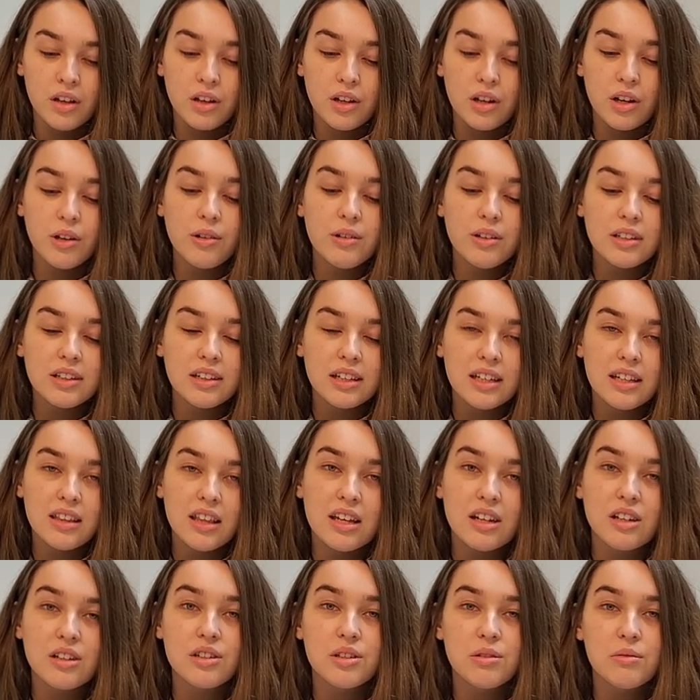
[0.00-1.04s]
Currently,
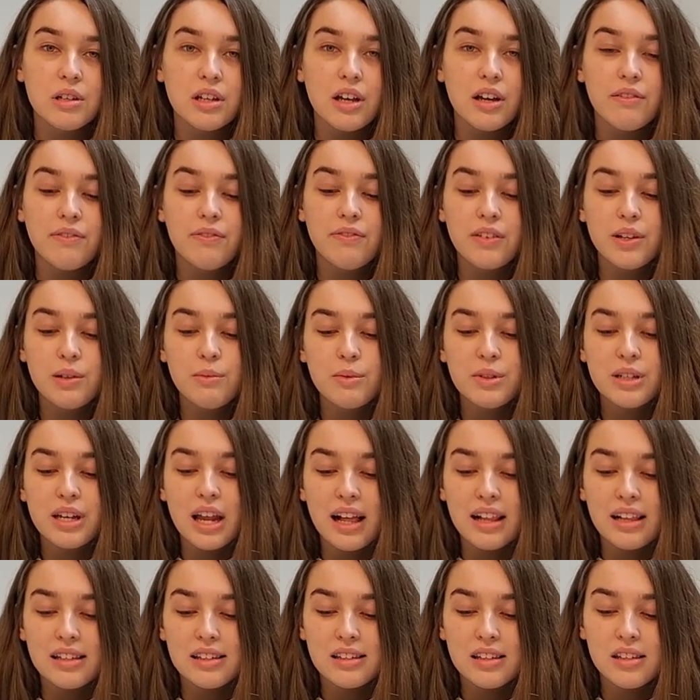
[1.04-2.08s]
they are doing a film
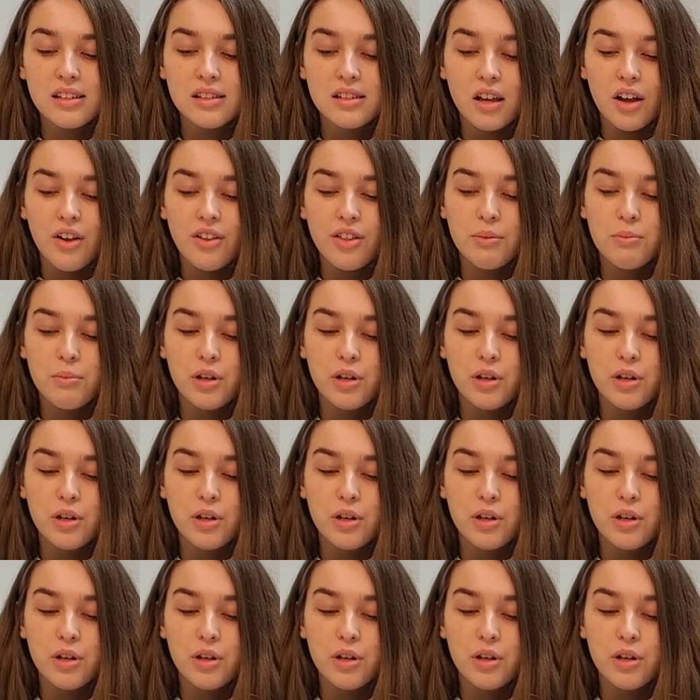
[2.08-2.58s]
analysis on the